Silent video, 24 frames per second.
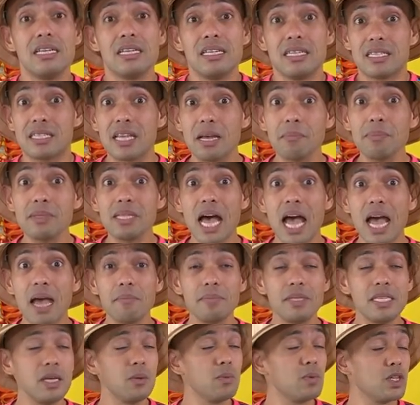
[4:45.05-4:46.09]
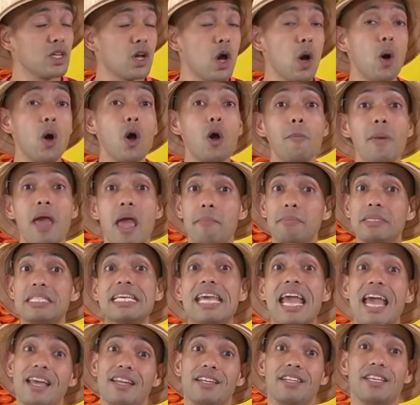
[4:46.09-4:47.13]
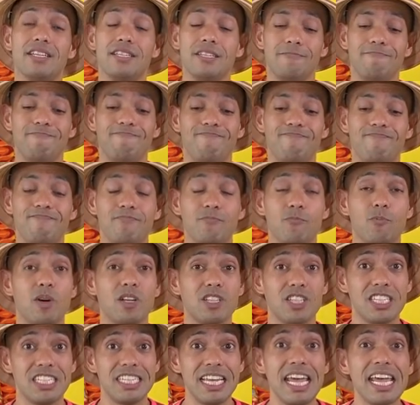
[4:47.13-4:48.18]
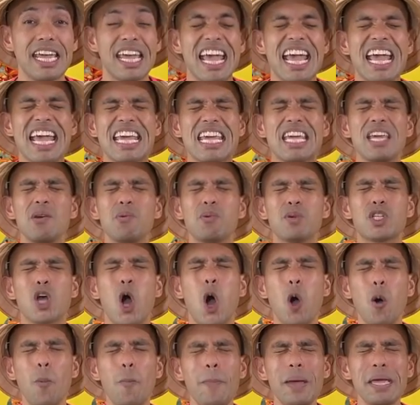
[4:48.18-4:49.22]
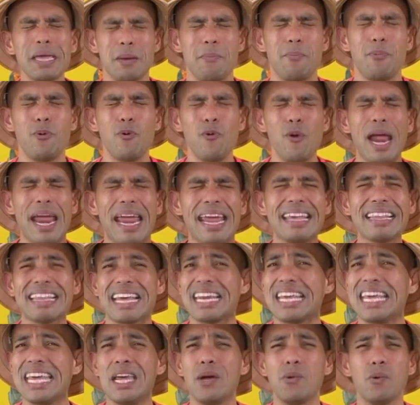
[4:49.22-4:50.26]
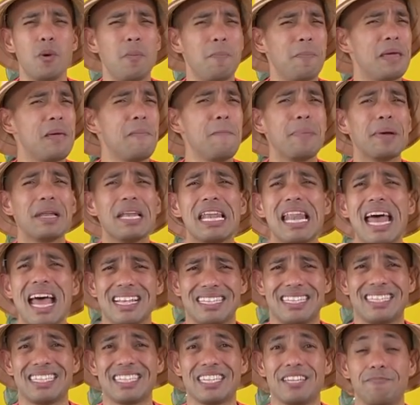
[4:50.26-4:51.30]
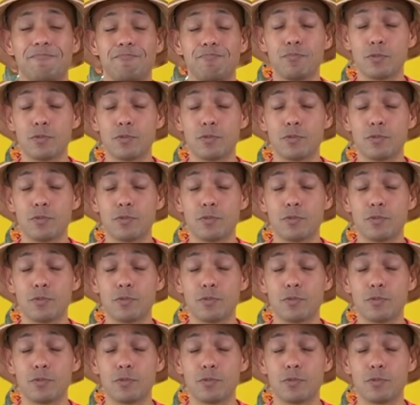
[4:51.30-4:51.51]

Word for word: Sometimes he would go home empty handed. Well, today he was hoping and praying that he would be blessed.